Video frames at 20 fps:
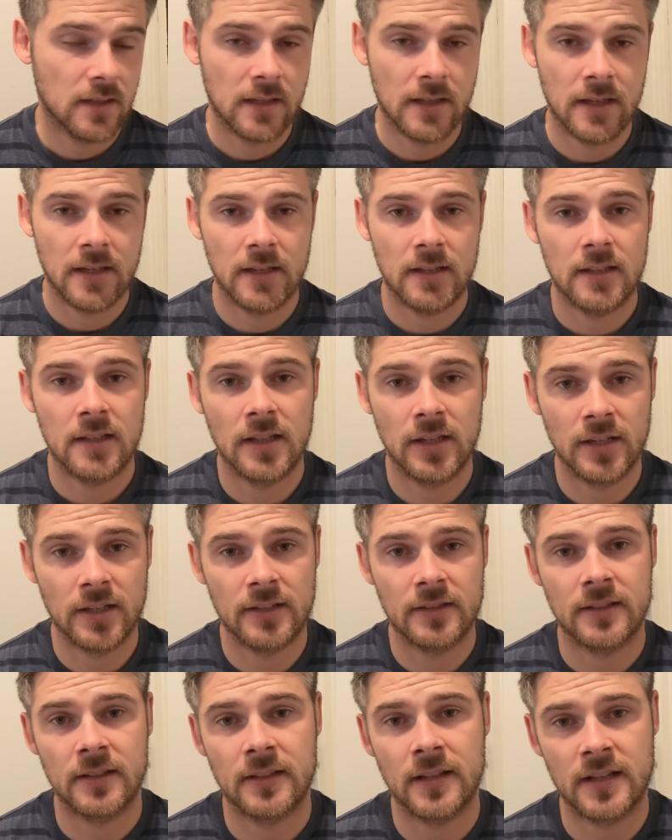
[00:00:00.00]

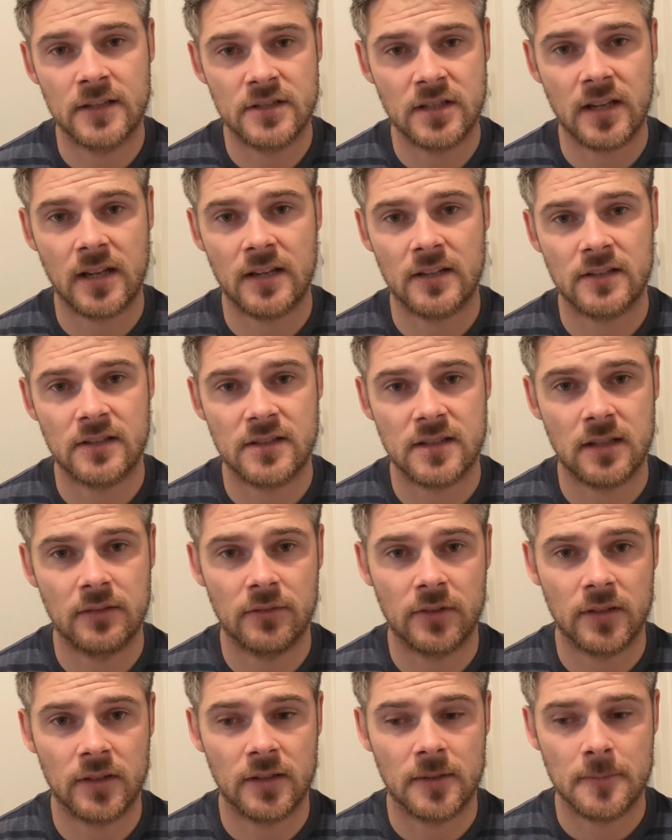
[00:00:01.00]
learning and educating yourself
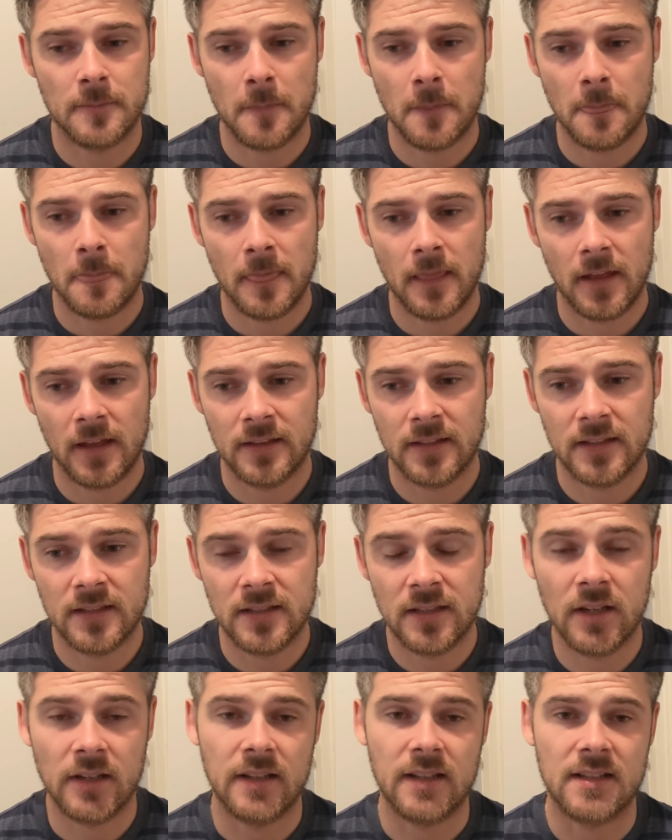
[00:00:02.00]
on it, and then you
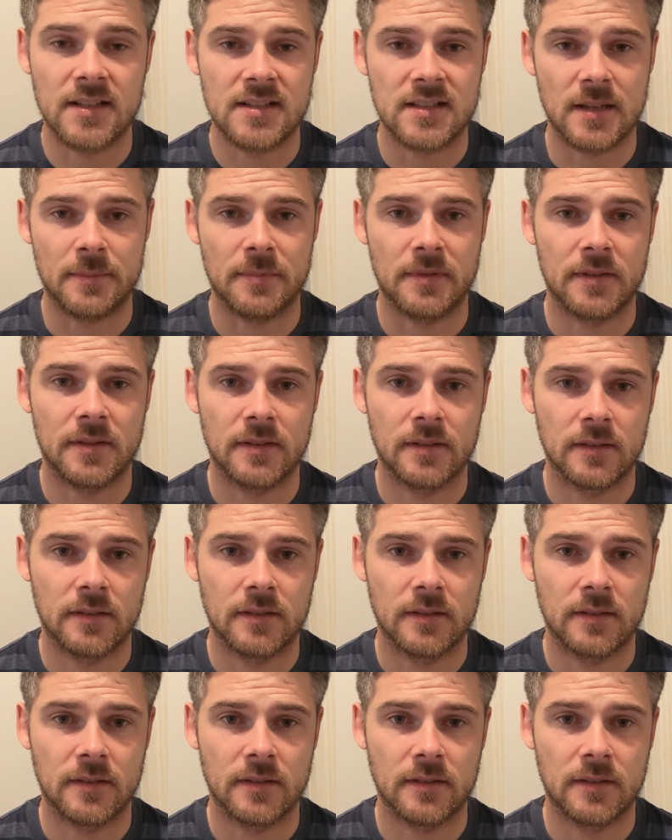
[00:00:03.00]
got to accept.